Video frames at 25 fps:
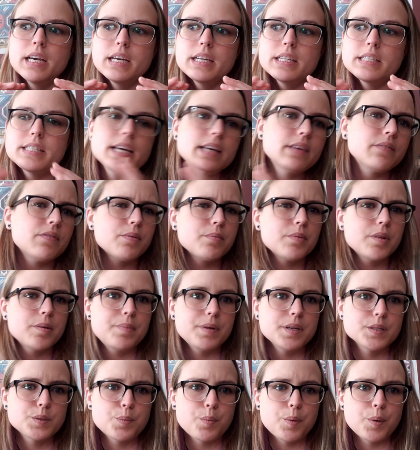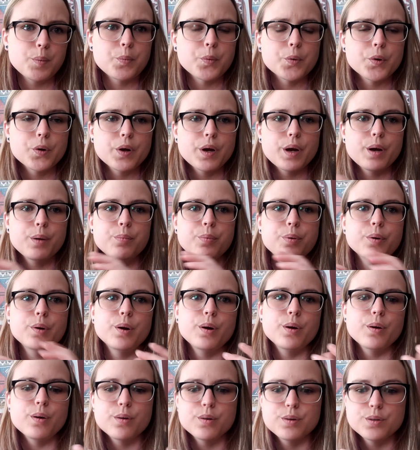take from the piece of paper and put
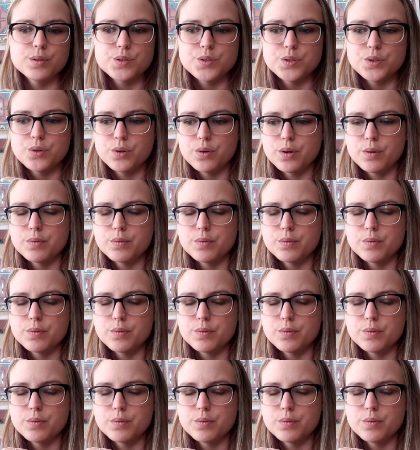it onto,